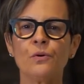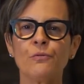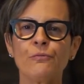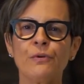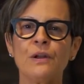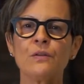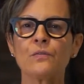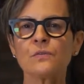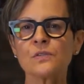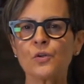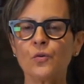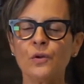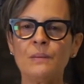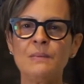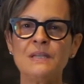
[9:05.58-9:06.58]
Alfredo, those
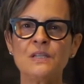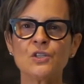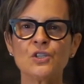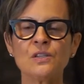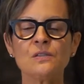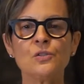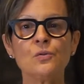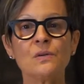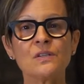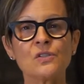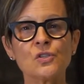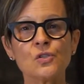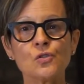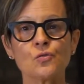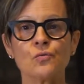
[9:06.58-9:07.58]
creamy dishes do
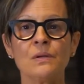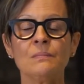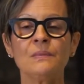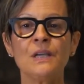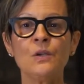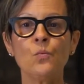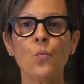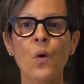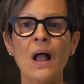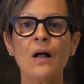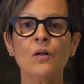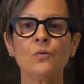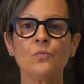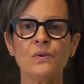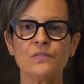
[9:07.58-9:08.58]
extremely
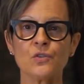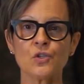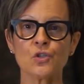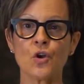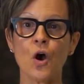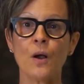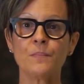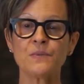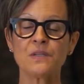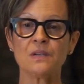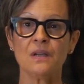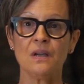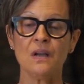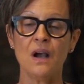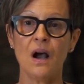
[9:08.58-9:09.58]
well with
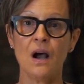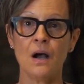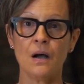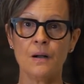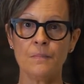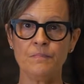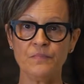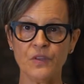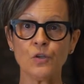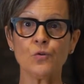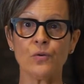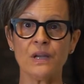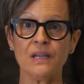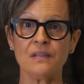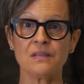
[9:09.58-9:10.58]
chopped
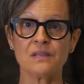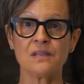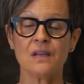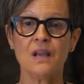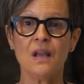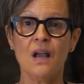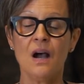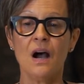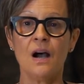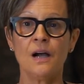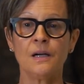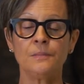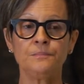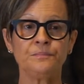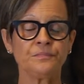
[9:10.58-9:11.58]
greens.
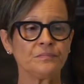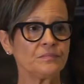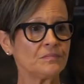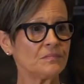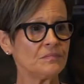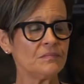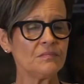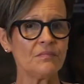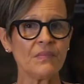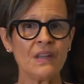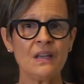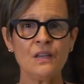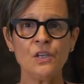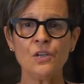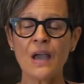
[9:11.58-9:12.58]

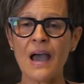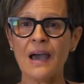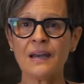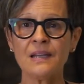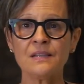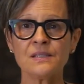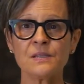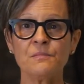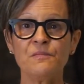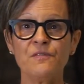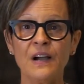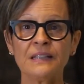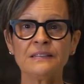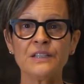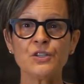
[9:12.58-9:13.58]
Adding some
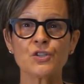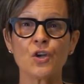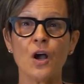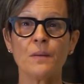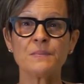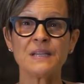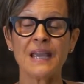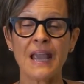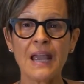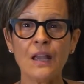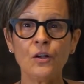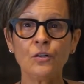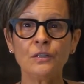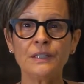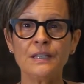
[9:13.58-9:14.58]
finely chopped
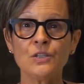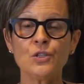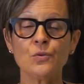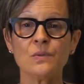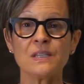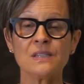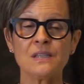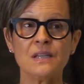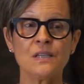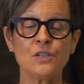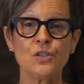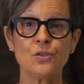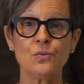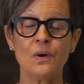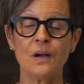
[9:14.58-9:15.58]
kale into
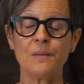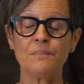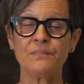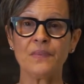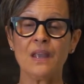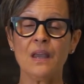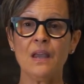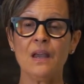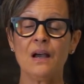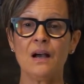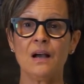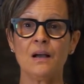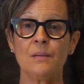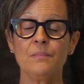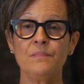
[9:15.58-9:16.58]

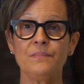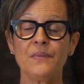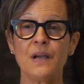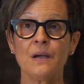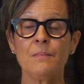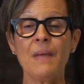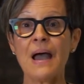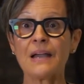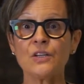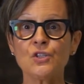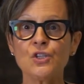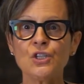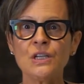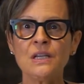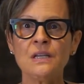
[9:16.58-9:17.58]
a mac
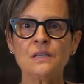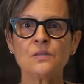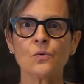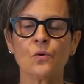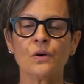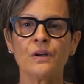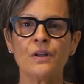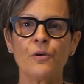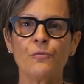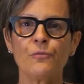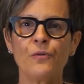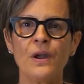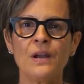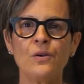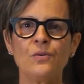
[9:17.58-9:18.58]
and cheese or an
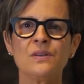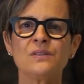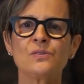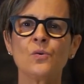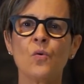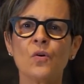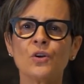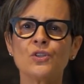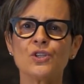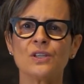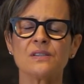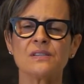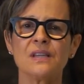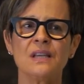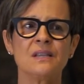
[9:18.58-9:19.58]
Alfredo is
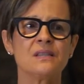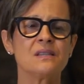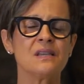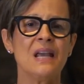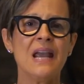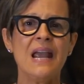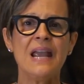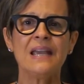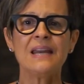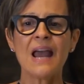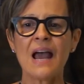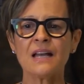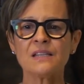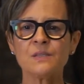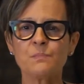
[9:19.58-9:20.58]
gorgeous. It
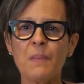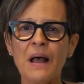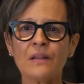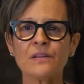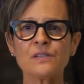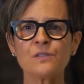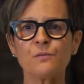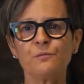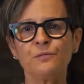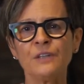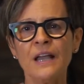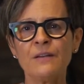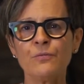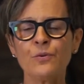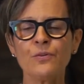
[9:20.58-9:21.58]
adds balance of
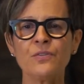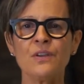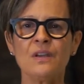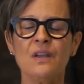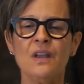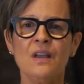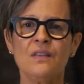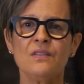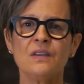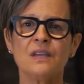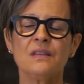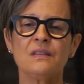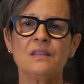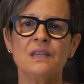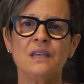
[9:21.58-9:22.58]
flavor.
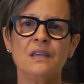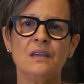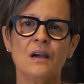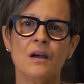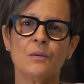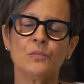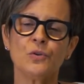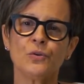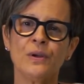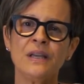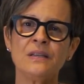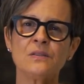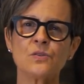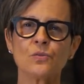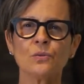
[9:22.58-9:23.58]
The
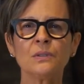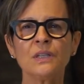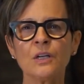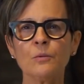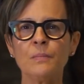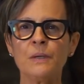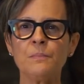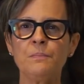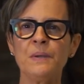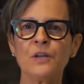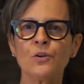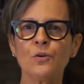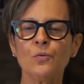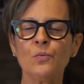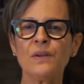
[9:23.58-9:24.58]
greens are a little bit
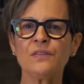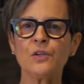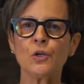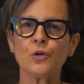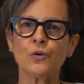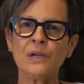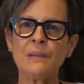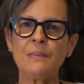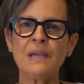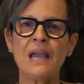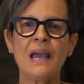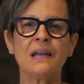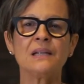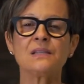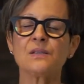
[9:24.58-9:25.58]
bitter with the
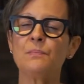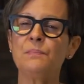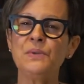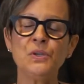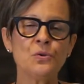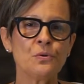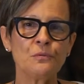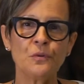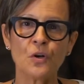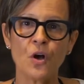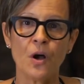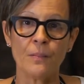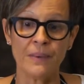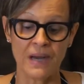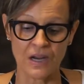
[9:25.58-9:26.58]
creamy, and it's a beautiful
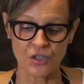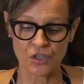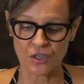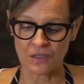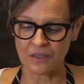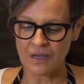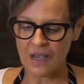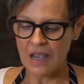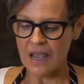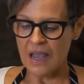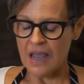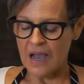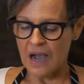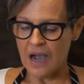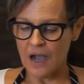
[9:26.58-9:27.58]
combination.
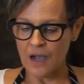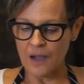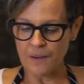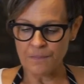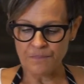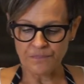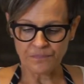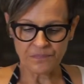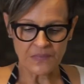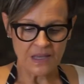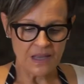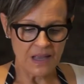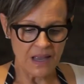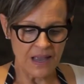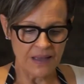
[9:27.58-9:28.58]
And
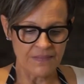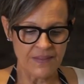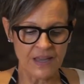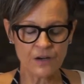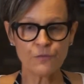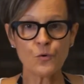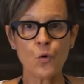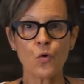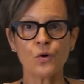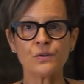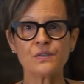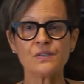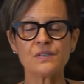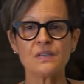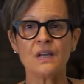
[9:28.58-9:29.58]
then, of
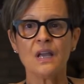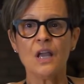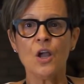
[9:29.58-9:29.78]
course,